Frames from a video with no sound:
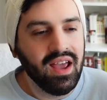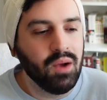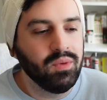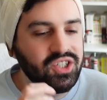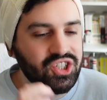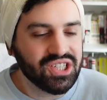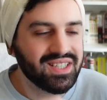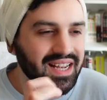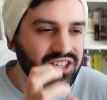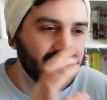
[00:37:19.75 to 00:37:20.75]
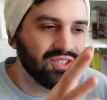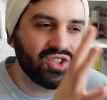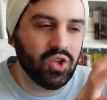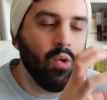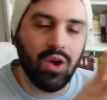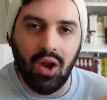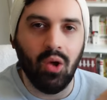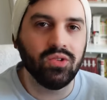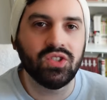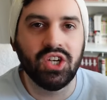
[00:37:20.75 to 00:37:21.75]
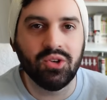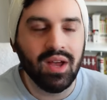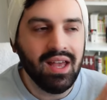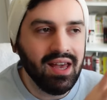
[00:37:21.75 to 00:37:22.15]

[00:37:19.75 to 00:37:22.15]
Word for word: and we're just like so close to